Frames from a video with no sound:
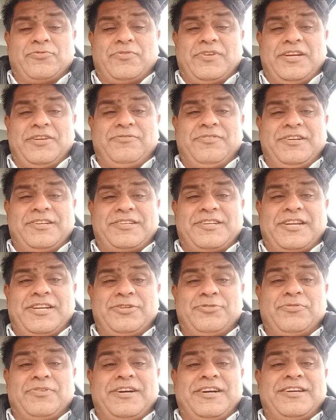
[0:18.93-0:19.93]
I will tell
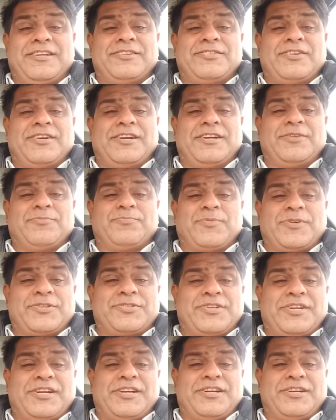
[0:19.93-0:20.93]
you
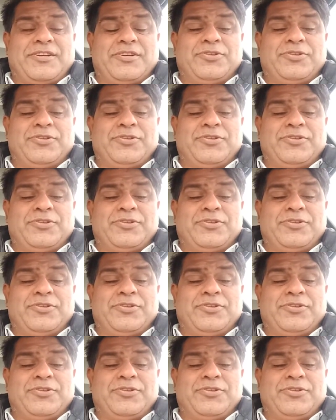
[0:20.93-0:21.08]
100%